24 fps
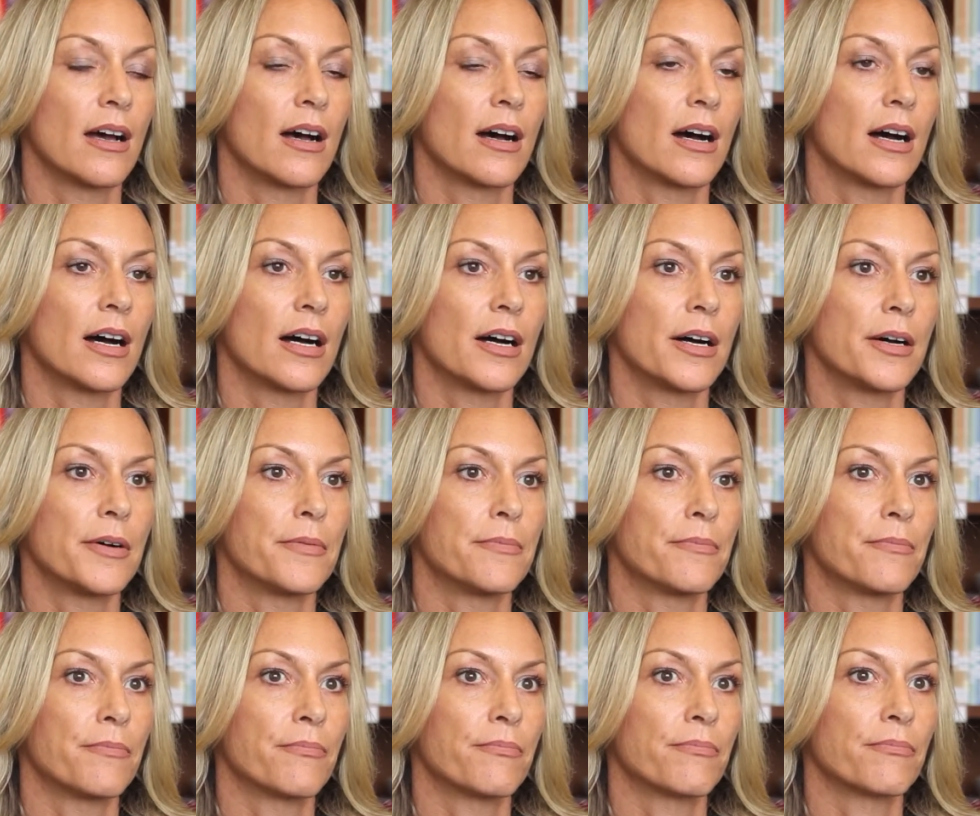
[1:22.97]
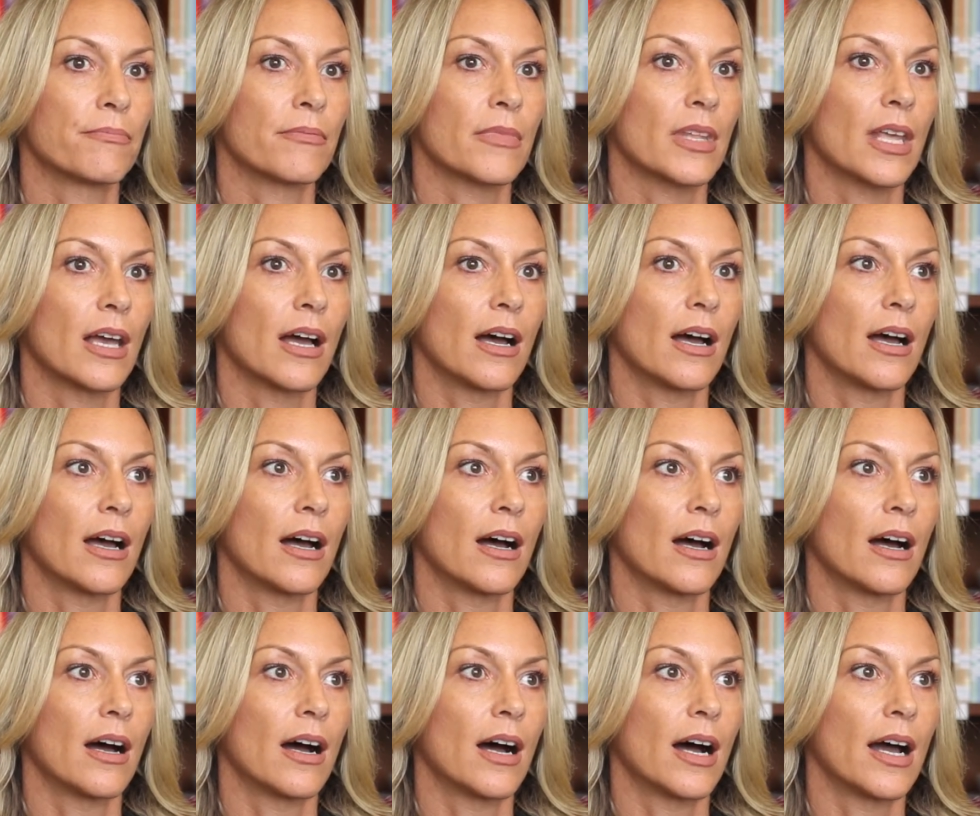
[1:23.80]

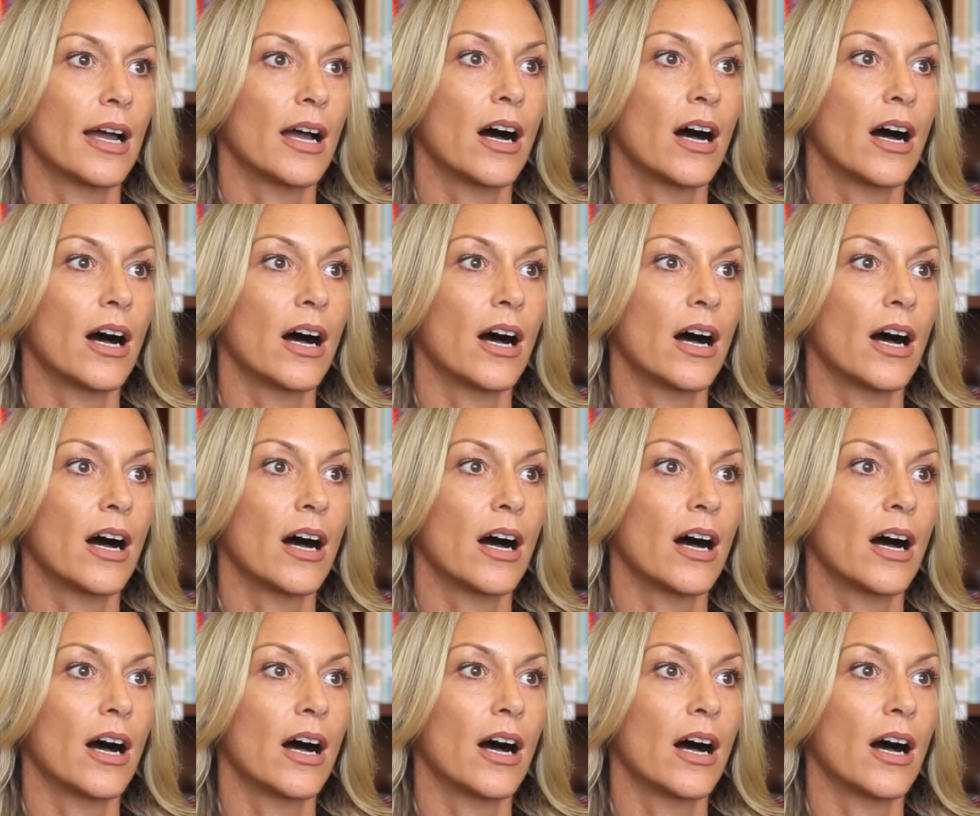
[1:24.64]
I